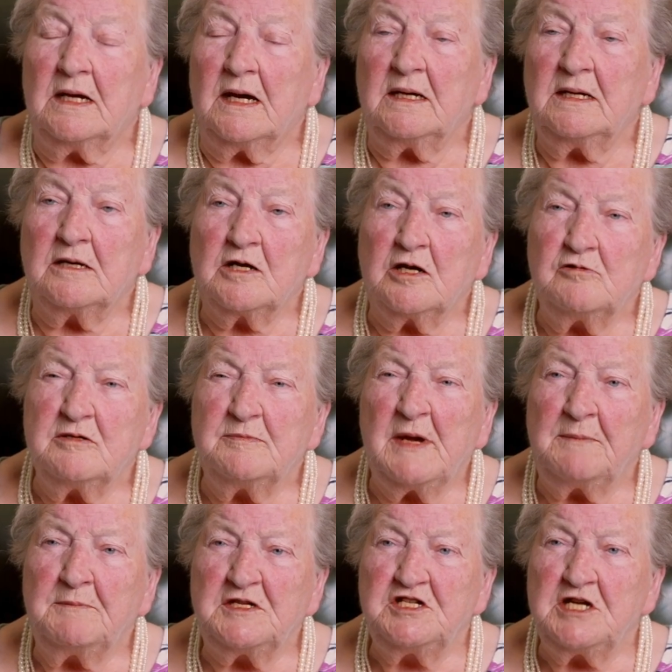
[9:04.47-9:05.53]
And I can
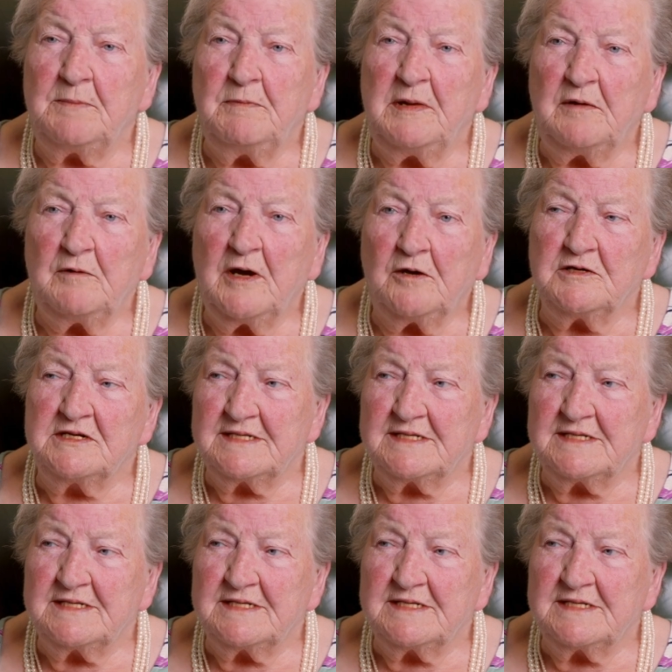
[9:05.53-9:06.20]
remember Jimpy Rose